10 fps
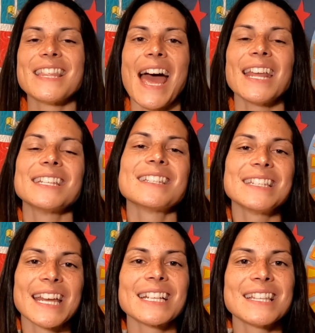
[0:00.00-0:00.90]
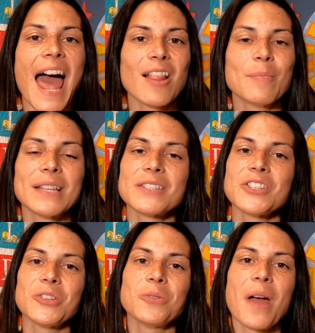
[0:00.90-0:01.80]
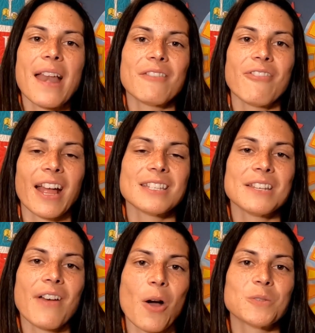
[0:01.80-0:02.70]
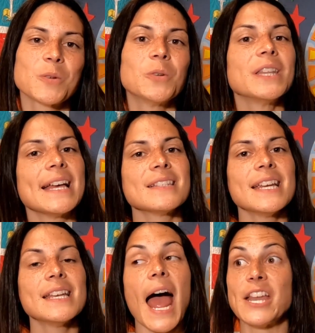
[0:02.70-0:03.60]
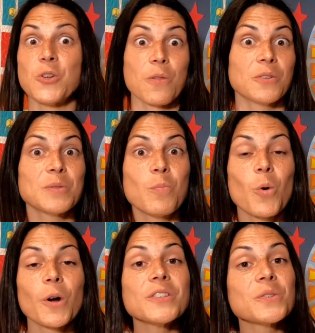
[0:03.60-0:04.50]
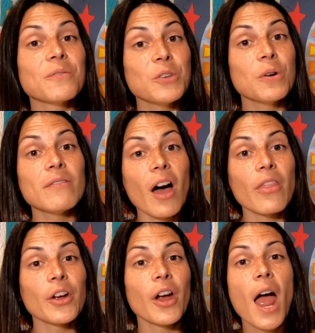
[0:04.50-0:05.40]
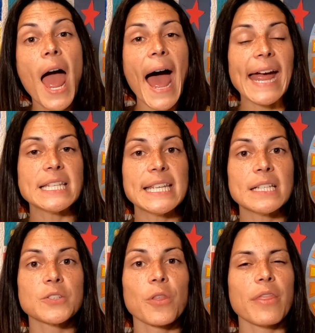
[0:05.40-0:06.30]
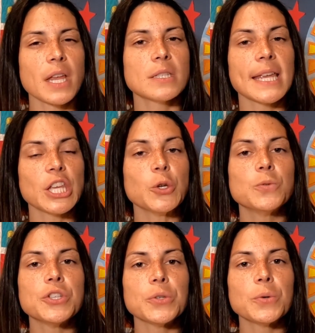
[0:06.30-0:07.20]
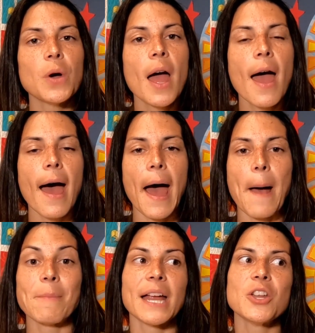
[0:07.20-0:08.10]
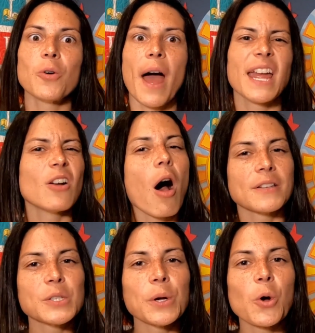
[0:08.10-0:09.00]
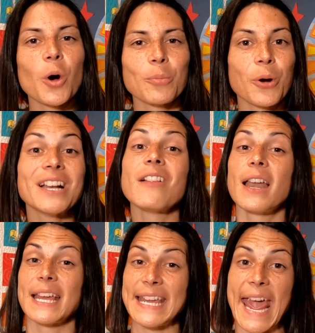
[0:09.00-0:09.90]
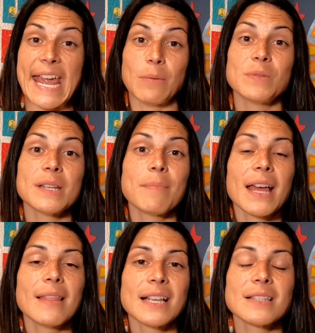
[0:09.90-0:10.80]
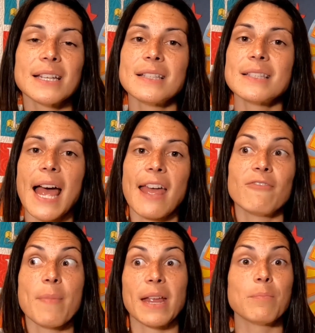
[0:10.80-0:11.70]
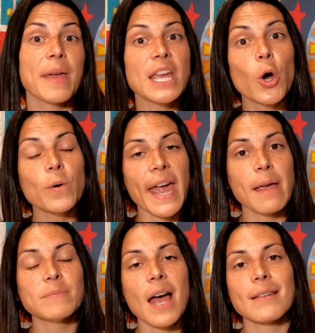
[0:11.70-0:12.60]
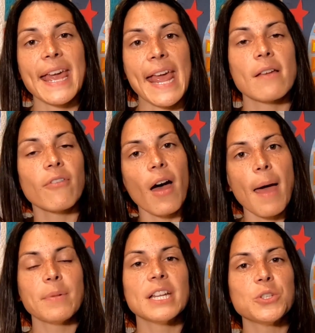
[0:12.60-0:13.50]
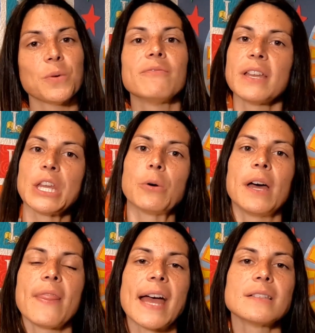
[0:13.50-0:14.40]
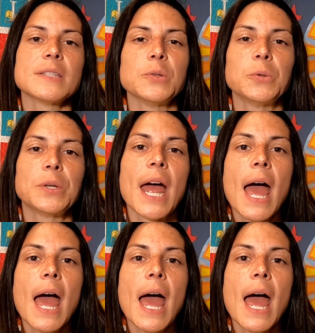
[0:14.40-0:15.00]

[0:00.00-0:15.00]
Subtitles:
That is 6 elements to an effective Outschool lesson. I know there's more, so if you have other ideas or things that you do, I know I also incorporate a lot of games in my lessons. I've made bingo games on Canva. I'm gonna do a video on that soon.